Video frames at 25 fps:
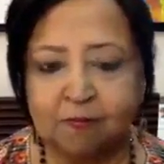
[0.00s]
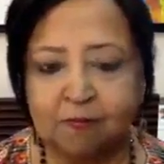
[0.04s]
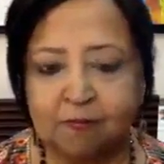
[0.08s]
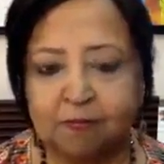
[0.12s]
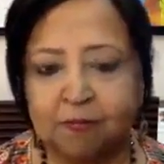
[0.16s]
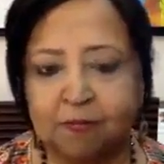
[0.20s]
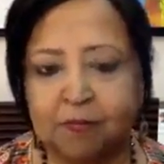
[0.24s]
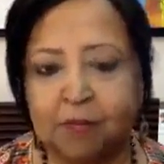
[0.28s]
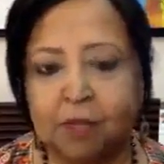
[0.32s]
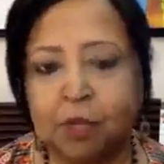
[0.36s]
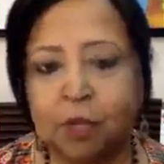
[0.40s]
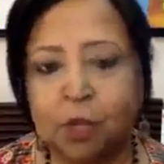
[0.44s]

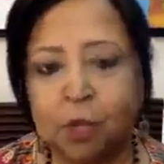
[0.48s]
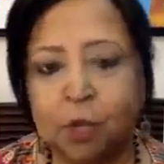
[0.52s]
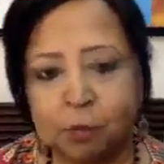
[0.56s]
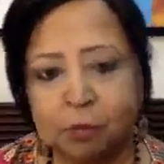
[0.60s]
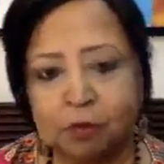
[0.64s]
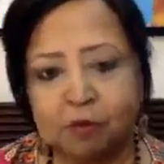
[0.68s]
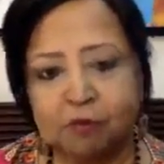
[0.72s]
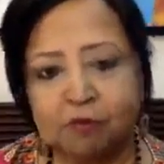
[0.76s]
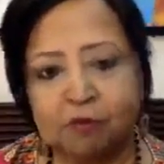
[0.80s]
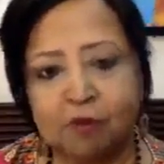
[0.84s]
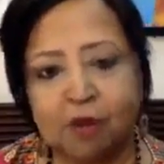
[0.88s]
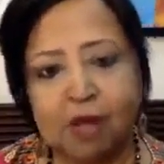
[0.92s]
the
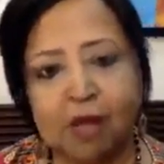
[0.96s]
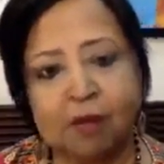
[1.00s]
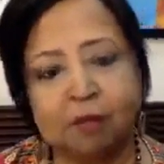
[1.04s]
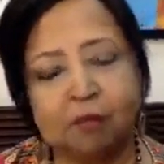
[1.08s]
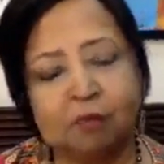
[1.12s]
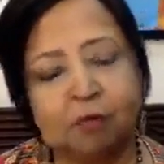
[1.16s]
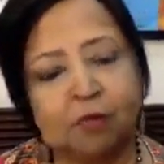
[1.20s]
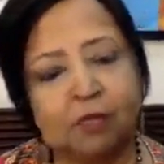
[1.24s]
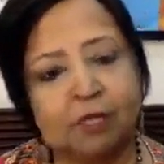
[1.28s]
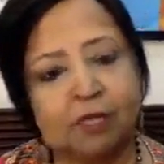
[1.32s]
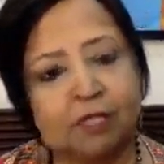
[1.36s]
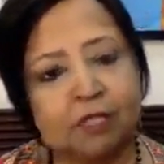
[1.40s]
human vibe
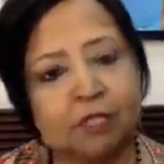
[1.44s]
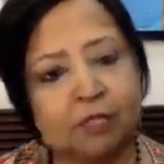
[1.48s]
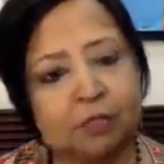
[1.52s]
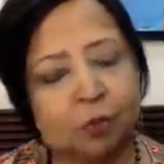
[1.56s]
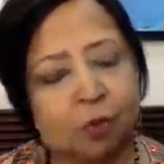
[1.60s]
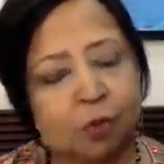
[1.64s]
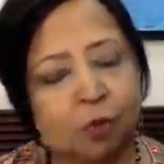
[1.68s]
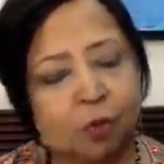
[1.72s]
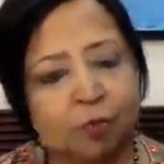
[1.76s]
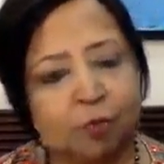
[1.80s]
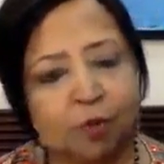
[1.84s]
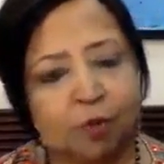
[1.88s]
with the
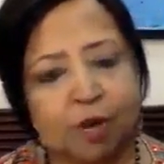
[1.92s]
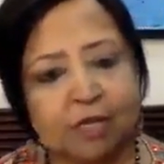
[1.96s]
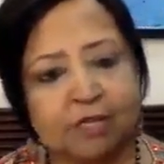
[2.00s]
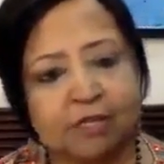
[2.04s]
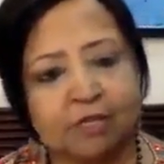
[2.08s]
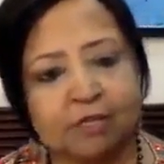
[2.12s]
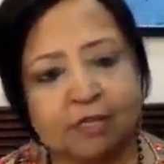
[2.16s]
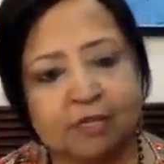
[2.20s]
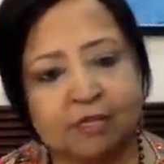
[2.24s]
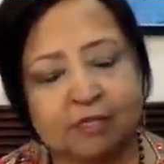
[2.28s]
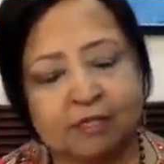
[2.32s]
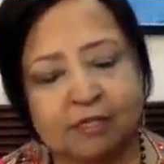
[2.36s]
soul
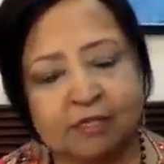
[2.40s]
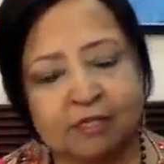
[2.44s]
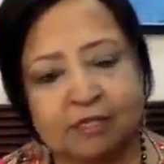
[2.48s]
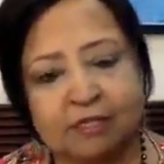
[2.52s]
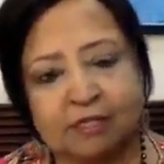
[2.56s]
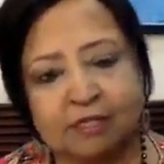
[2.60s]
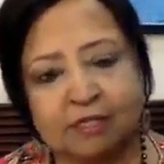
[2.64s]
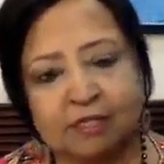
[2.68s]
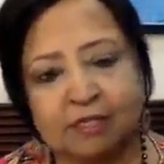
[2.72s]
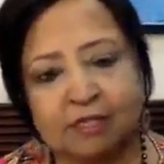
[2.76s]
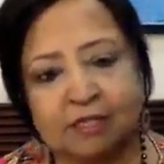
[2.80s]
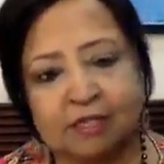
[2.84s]

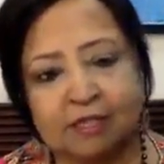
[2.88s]
presence